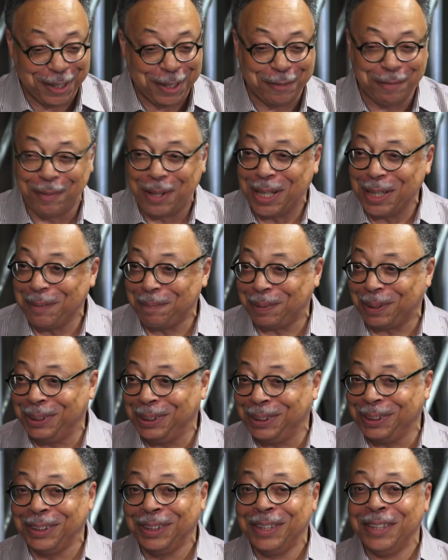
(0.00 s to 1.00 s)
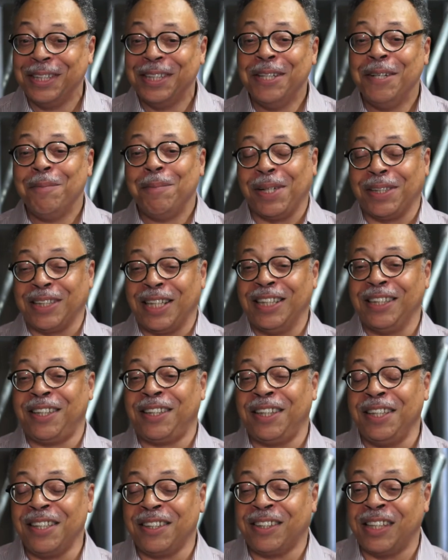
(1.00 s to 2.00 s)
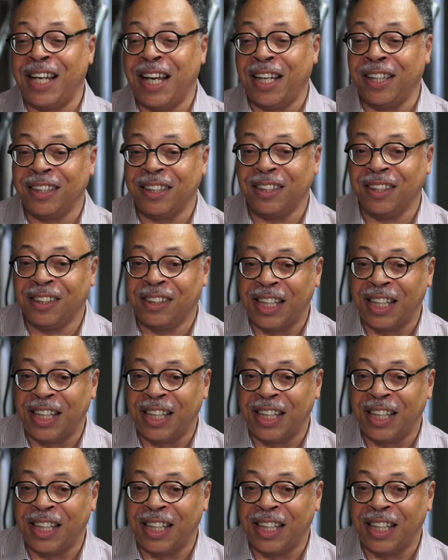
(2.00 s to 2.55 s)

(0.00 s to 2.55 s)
in my opinion, because I think that